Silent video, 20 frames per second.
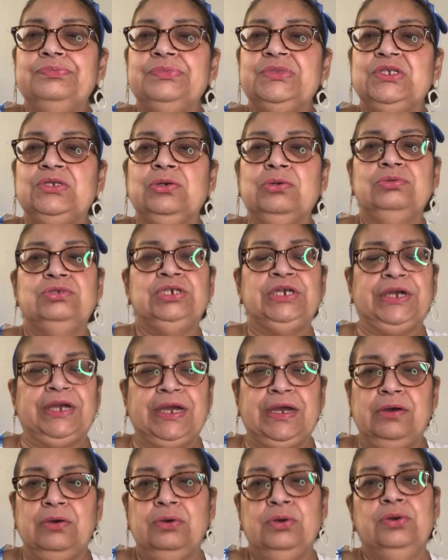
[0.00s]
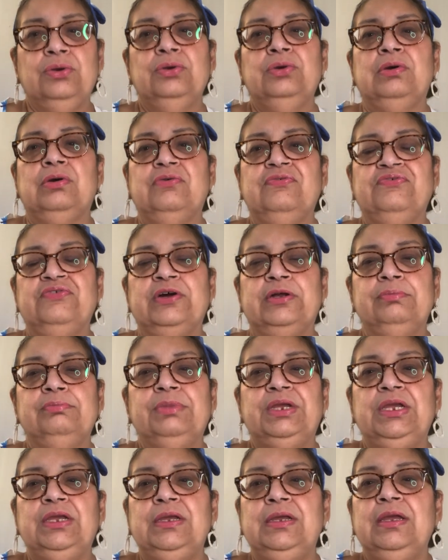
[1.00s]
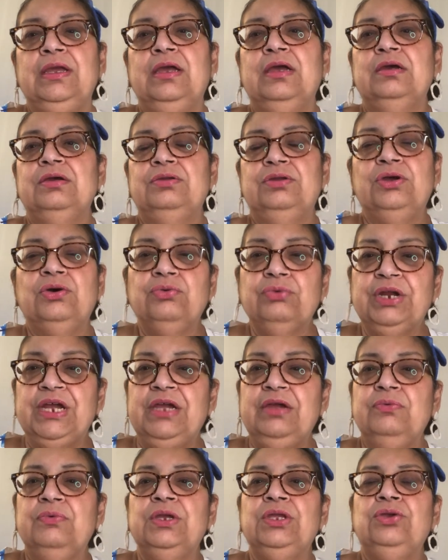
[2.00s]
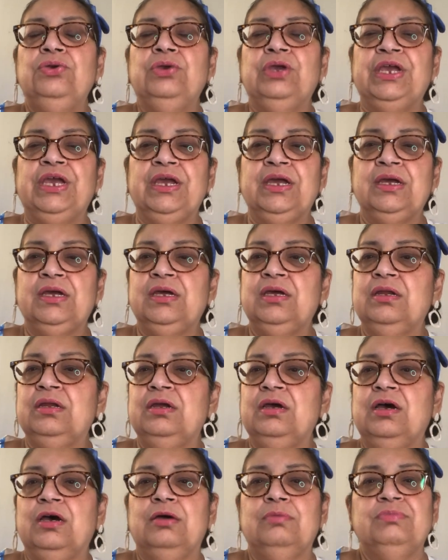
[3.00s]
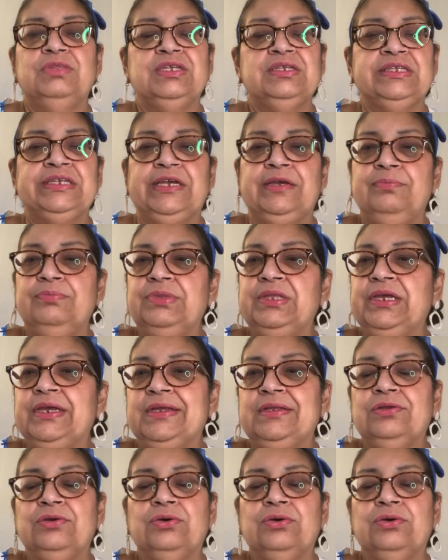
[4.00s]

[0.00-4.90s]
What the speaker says: So check out her GoFundMe. Donate when you can. The same thing.